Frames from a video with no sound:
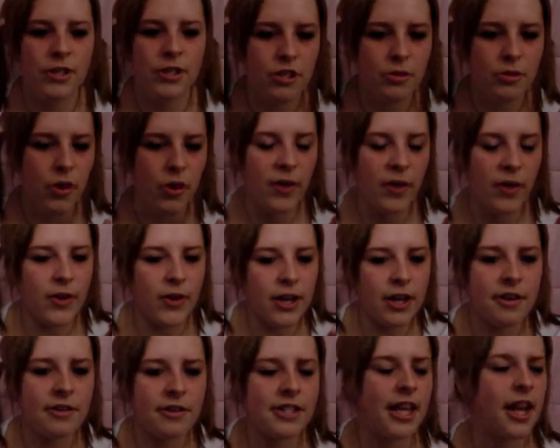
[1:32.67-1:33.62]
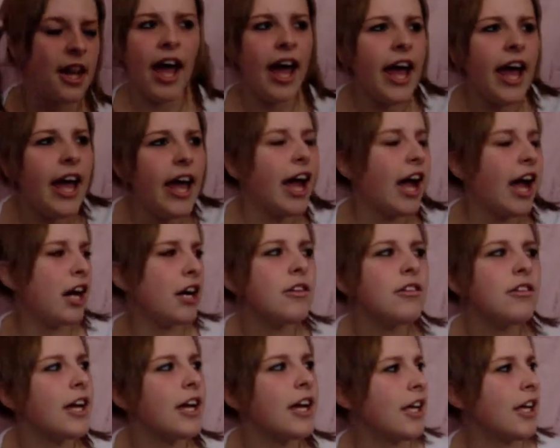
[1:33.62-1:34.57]
When your boyfriend goes, hey, I
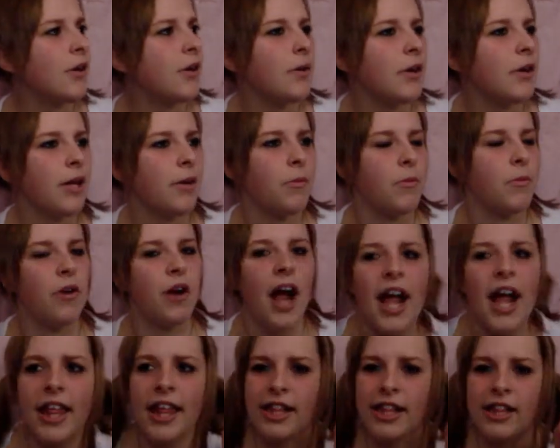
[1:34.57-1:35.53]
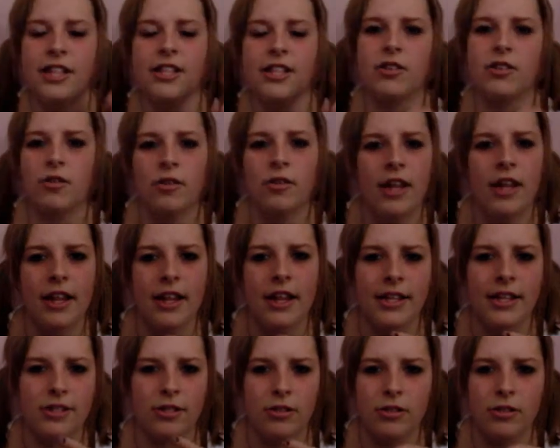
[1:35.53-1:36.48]
don't like you anymore. I like this girl that
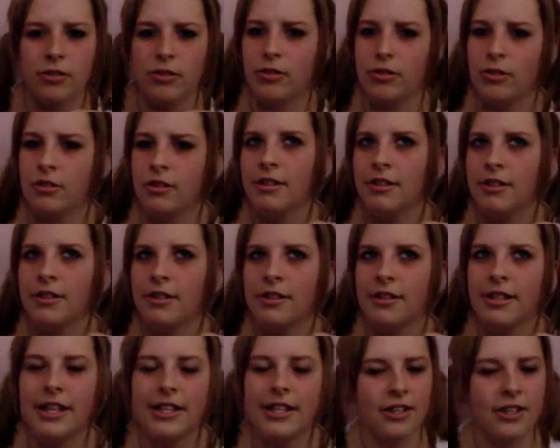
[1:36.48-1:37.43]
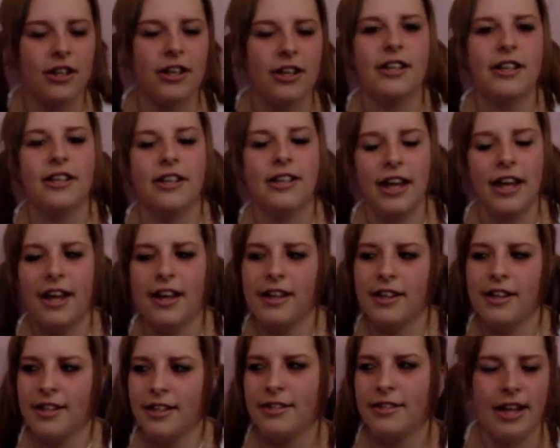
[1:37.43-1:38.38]
likes girls. That's good.
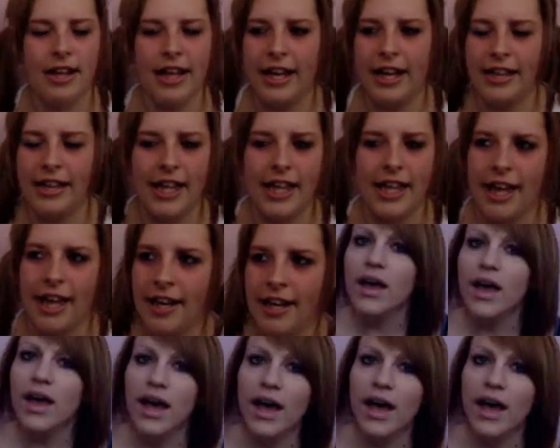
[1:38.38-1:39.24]
Yeah, I hate that.